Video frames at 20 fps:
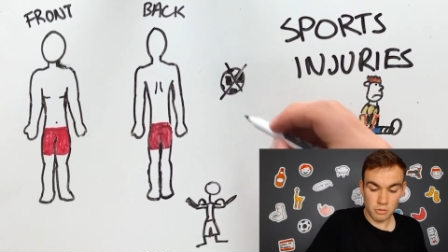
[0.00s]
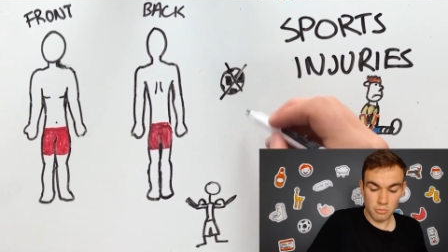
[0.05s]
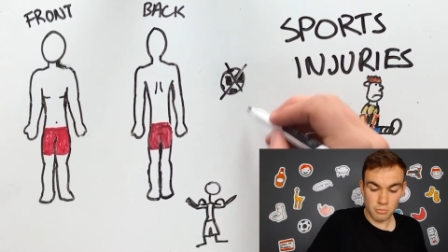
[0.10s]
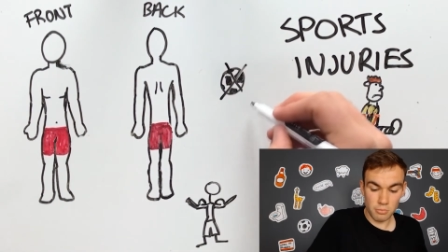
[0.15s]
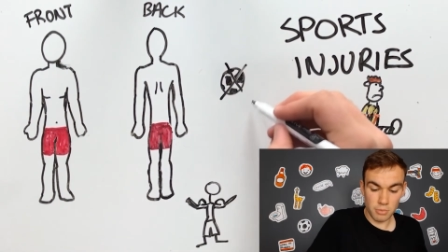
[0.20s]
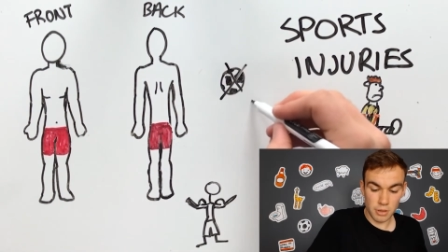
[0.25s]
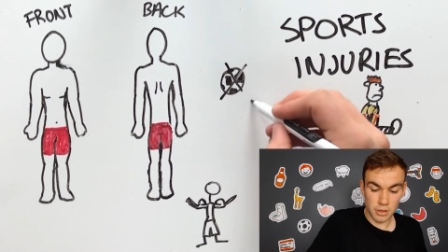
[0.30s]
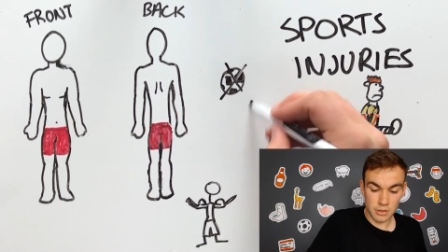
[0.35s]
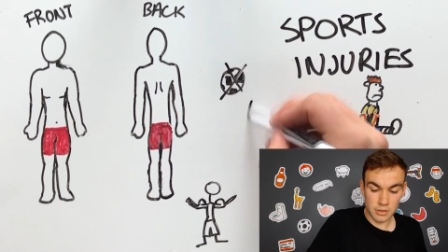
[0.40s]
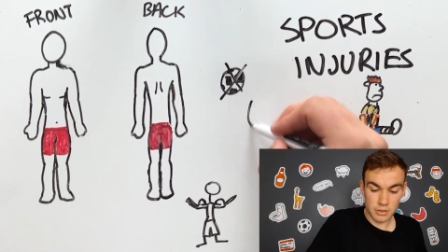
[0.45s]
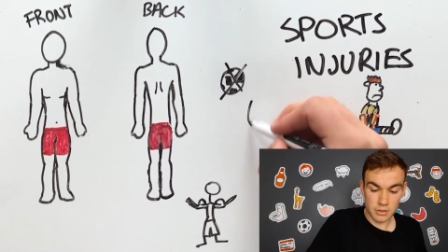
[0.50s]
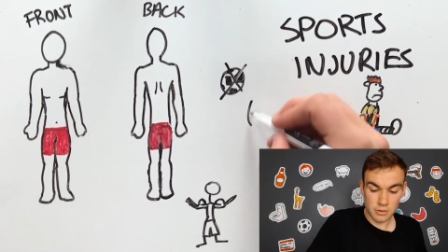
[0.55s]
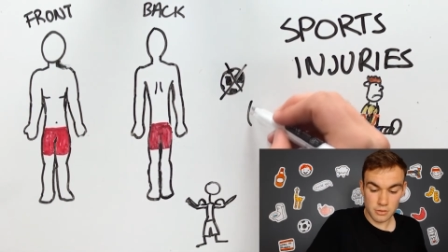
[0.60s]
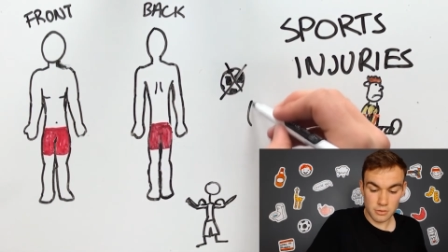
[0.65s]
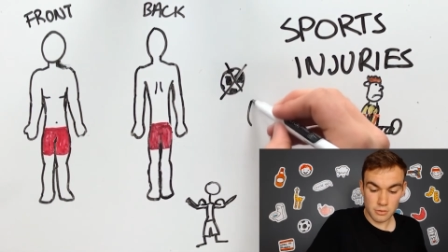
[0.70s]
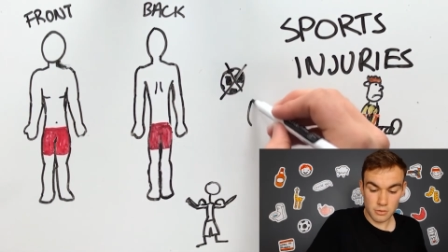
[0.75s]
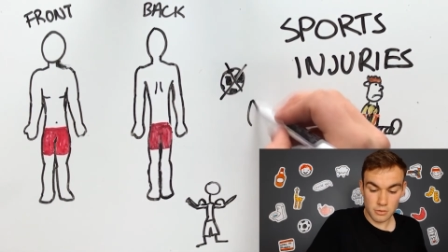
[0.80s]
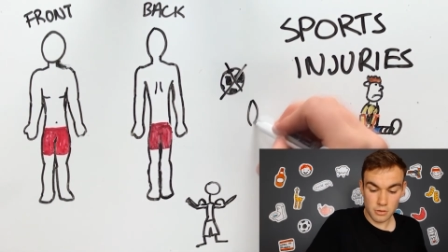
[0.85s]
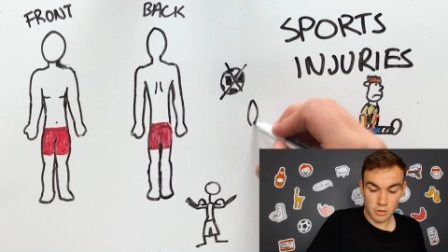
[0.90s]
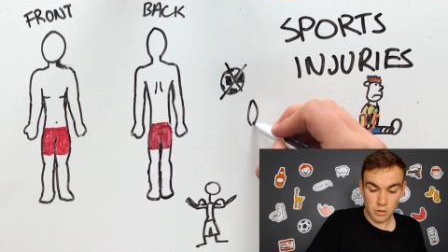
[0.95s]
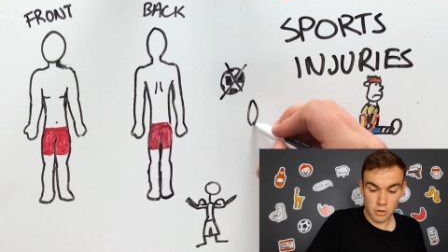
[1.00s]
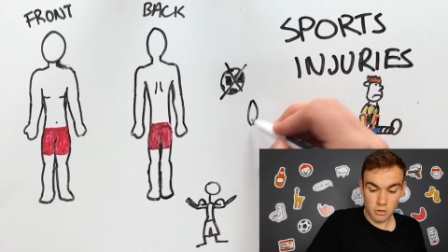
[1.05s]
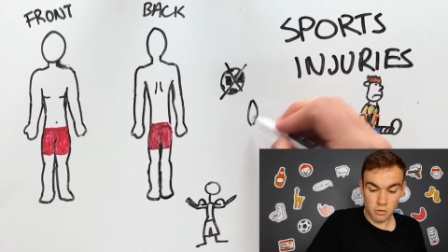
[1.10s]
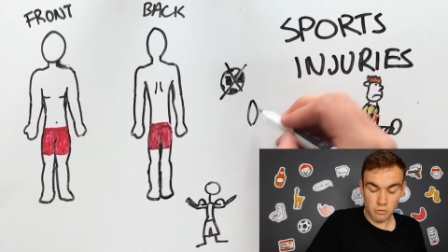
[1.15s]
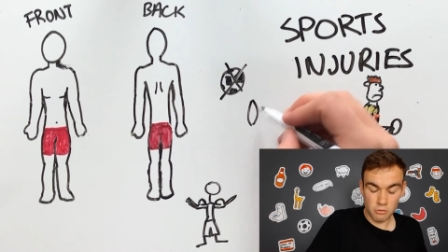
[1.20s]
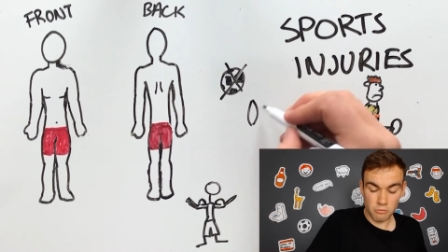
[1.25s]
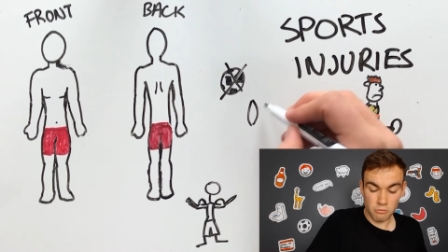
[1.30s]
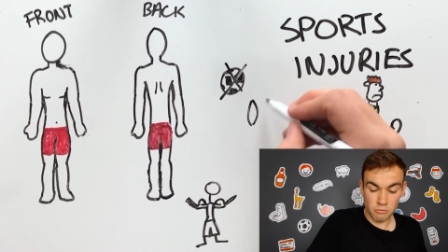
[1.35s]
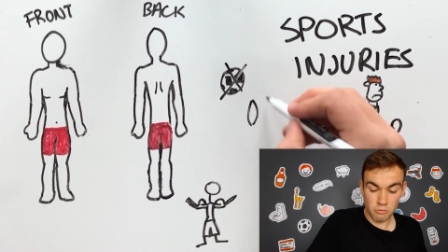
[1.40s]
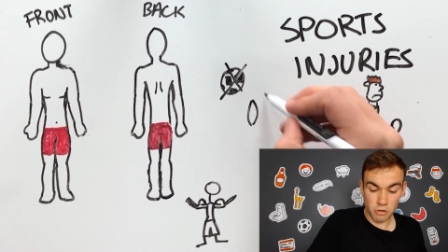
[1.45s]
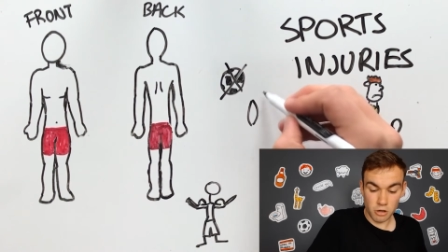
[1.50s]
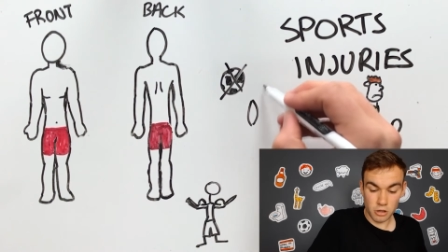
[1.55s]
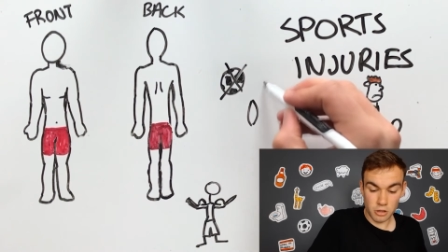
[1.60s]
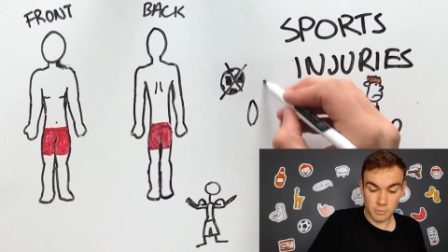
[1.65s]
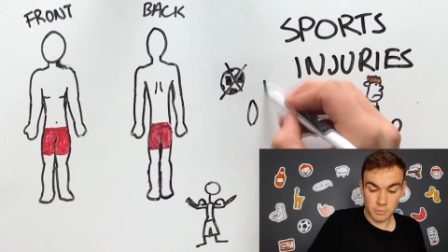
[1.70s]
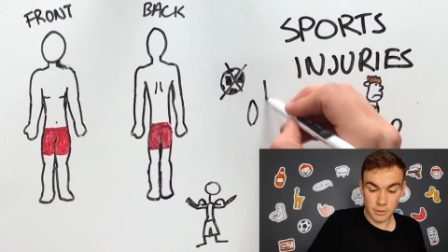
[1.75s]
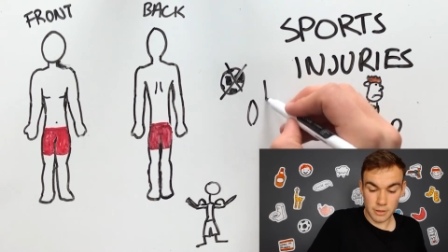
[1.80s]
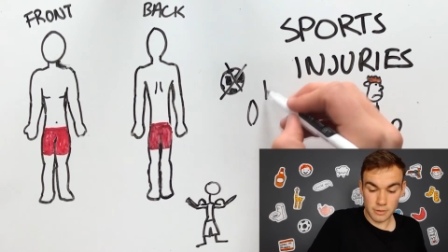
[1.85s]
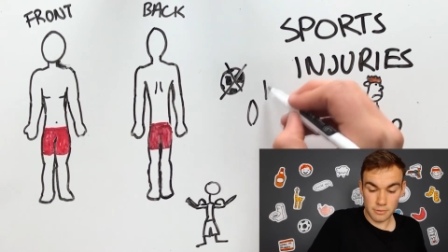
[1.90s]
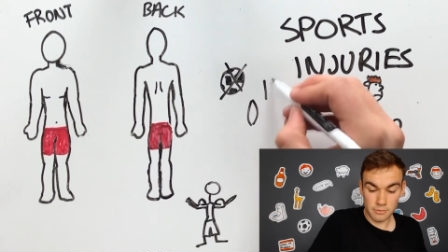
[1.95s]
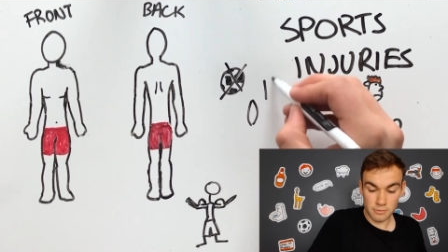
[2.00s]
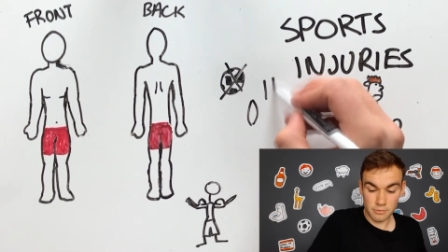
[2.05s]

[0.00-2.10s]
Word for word: but rugby.